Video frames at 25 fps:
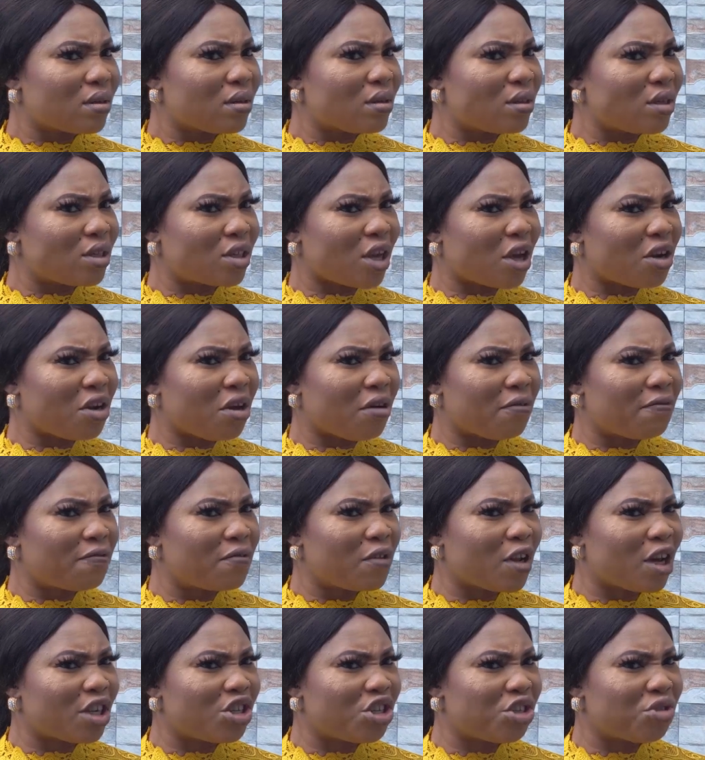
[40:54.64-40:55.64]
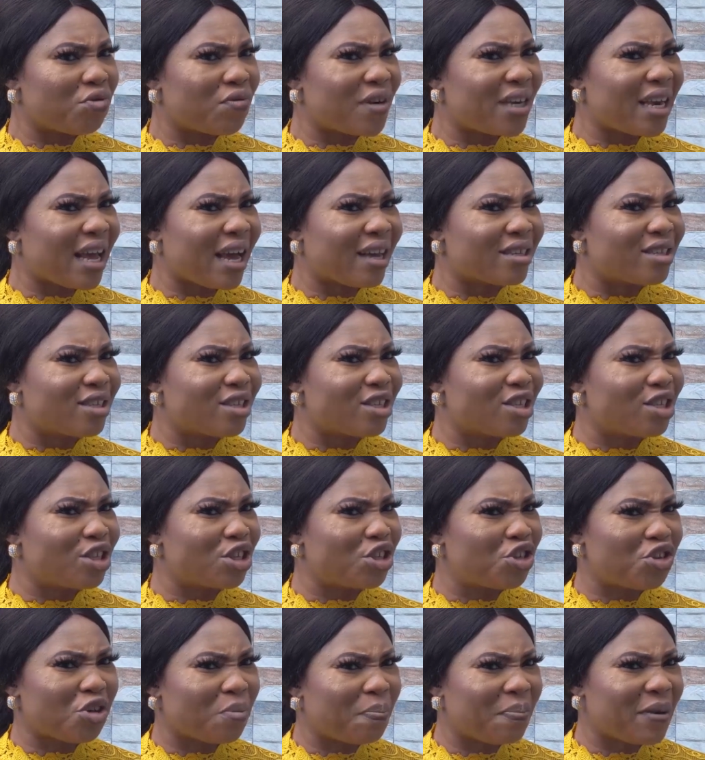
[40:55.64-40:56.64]
sort of nurturing a
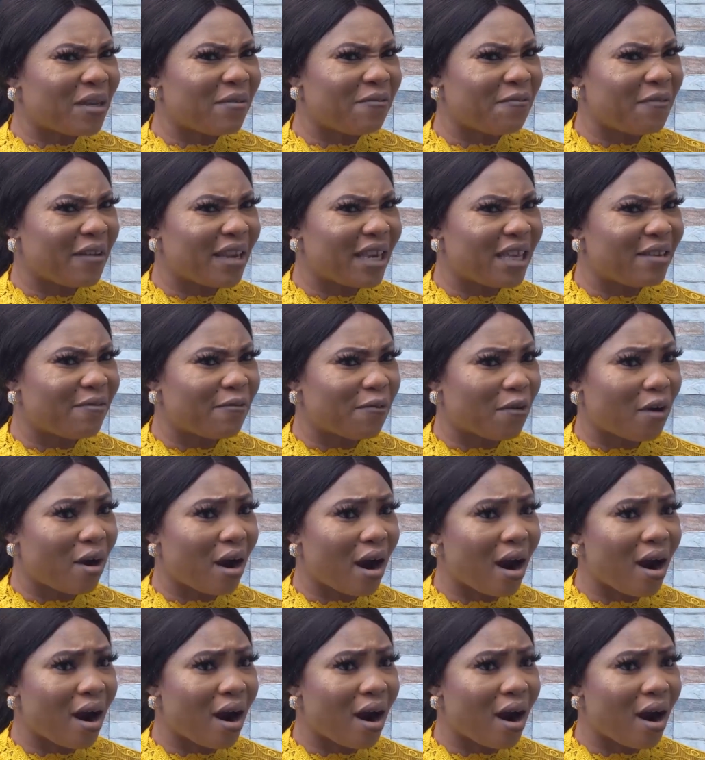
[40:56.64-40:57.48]
stupid feeling for